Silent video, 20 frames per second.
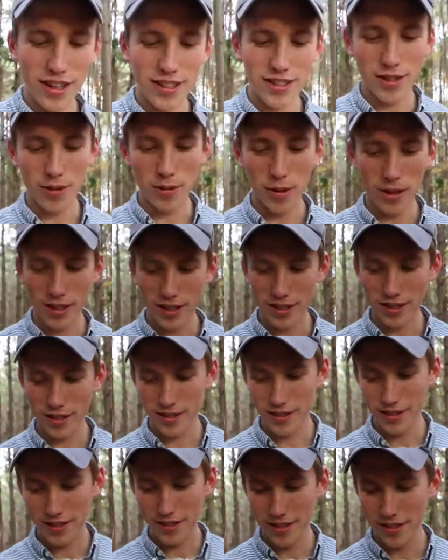it still works.
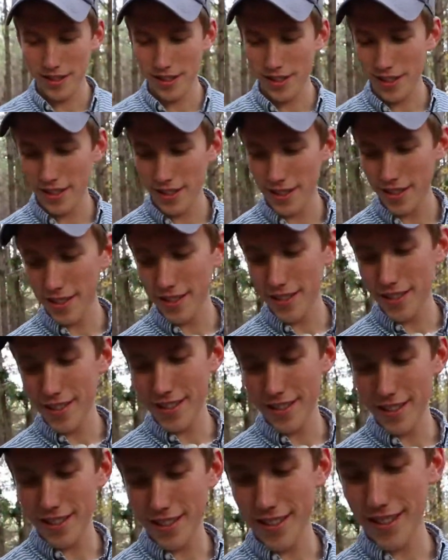Yeah, try it.
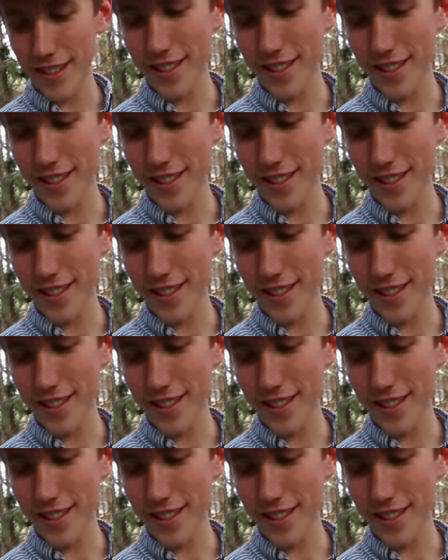Try